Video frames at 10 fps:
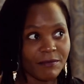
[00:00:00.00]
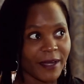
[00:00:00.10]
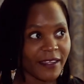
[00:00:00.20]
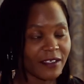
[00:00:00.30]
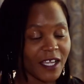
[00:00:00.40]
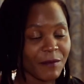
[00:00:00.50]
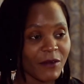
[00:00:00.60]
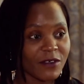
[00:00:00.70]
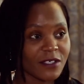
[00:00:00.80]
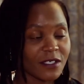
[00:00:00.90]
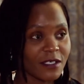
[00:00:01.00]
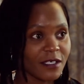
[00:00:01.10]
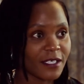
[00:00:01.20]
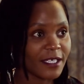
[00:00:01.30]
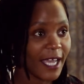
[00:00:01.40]
the time I was
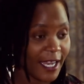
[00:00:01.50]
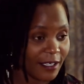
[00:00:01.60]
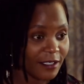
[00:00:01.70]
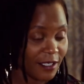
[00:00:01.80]
9